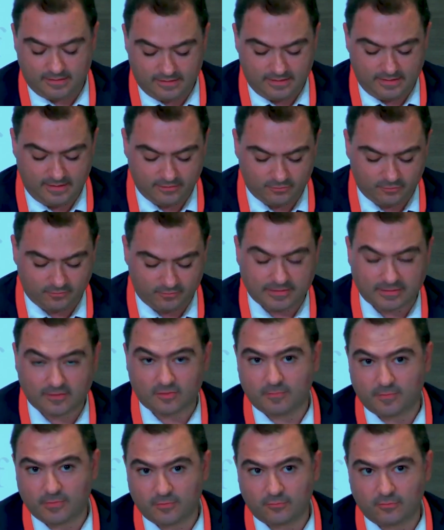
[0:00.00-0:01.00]
indoor
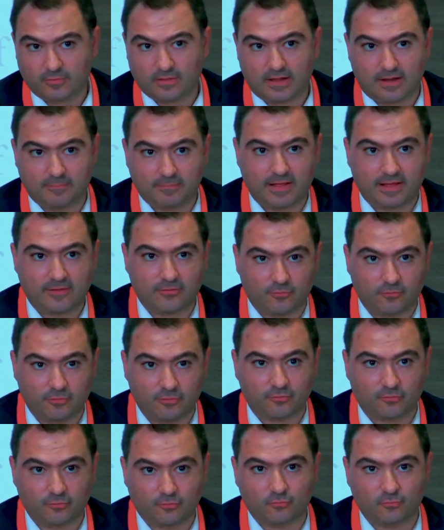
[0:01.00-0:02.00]
management rule applies
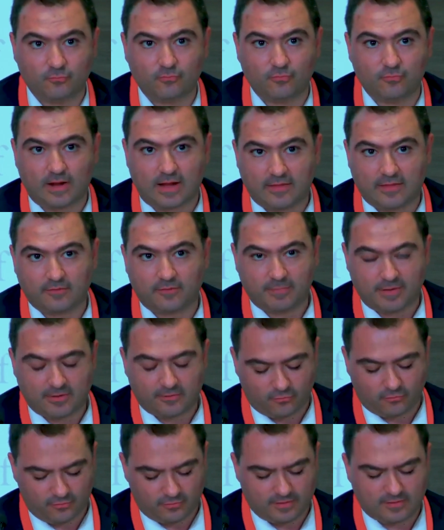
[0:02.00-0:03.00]
also to other
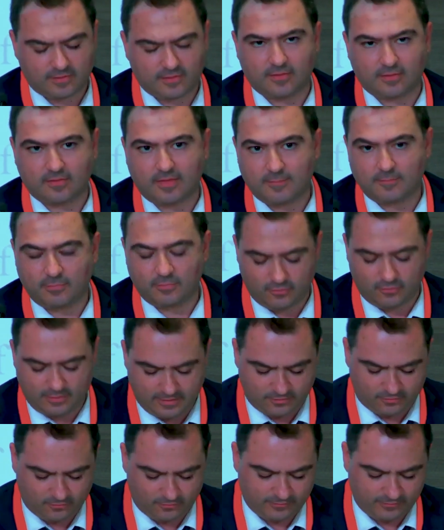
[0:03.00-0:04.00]
persons, such as the
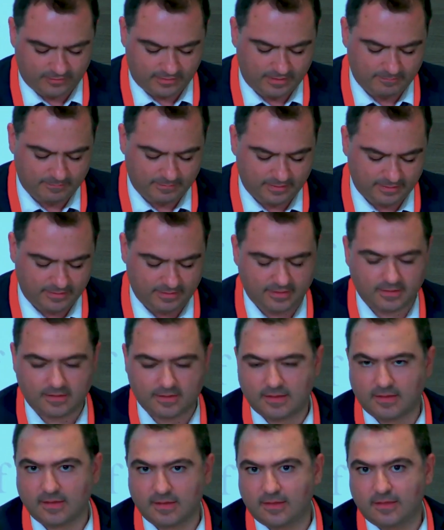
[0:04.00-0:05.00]
employees of the company
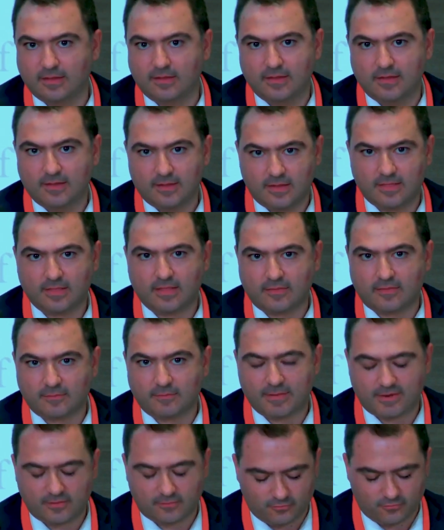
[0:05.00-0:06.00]
and other
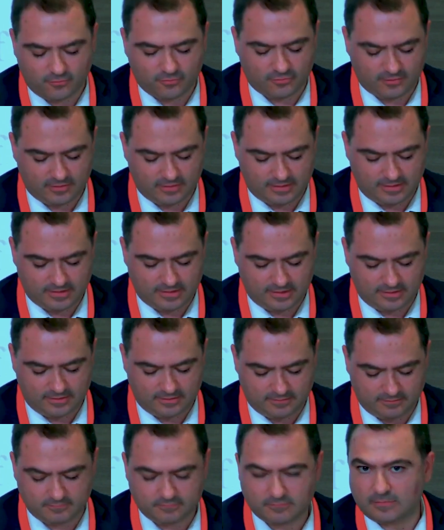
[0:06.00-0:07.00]
persons
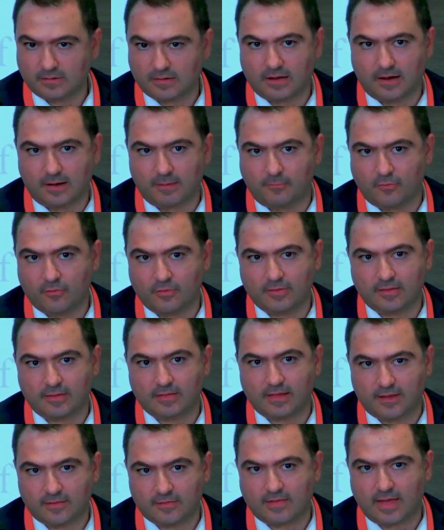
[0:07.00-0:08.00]
appointed
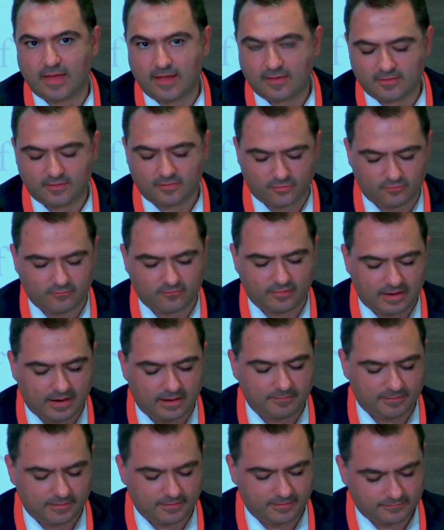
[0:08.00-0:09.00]
as agents of the
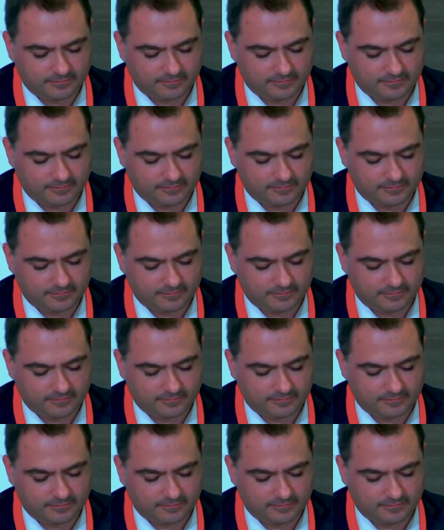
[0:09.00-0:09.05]
company.